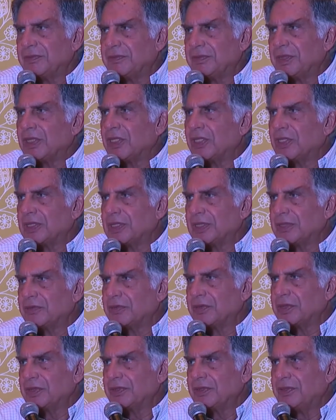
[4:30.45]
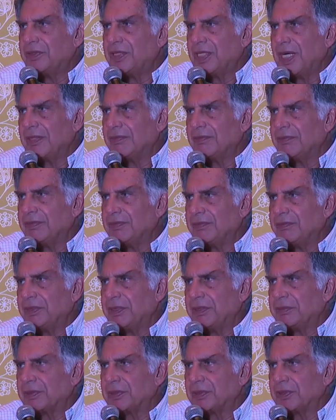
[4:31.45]
belonging would drive
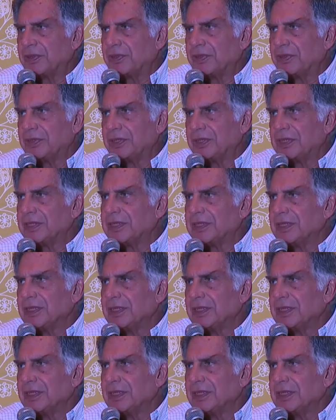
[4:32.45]
people to do this.